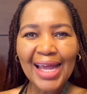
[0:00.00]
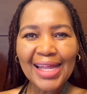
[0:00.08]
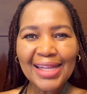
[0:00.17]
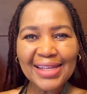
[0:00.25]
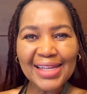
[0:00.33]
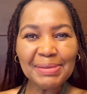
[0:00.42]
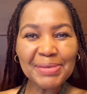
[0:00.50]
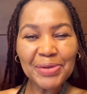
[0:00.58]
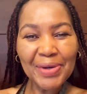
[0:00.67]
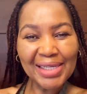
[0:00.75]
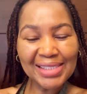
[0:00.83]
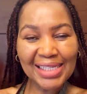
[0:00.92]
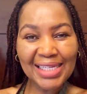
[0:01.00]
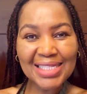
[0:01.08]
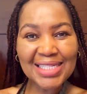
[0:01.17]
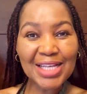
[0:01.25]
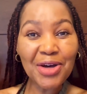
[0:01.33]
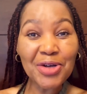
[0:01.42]
Number one is
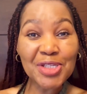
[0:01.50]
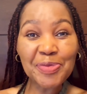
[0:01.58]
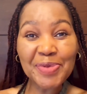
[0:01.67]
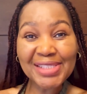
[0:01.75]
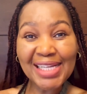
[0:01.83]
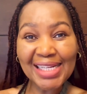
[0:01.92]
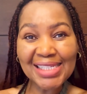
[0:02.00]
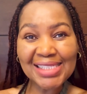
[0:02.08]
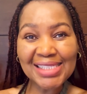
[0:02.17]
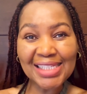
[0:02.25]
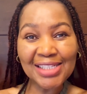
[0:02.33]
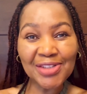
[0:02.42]
the hospitality in